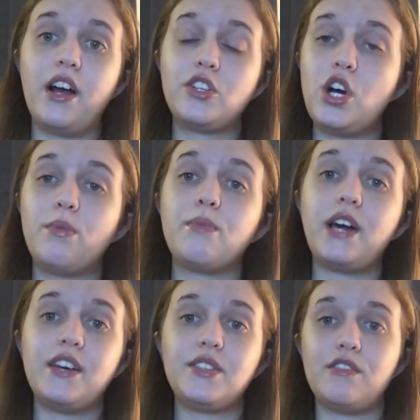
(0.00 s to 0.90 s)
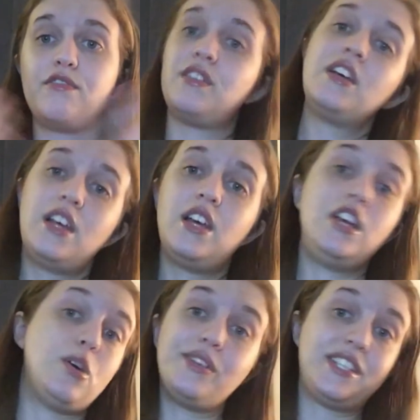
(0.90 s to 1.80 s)
October because of,
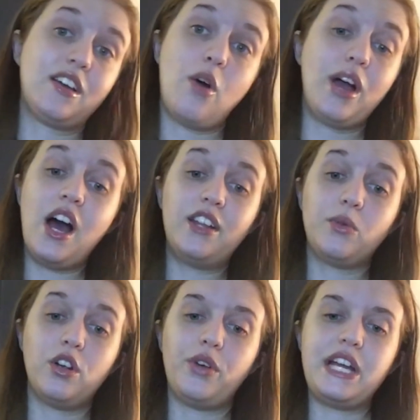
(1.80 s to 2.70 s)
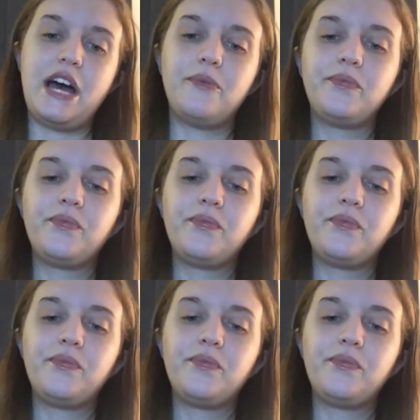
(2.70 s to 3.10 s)
you know, what's going on in the world right now.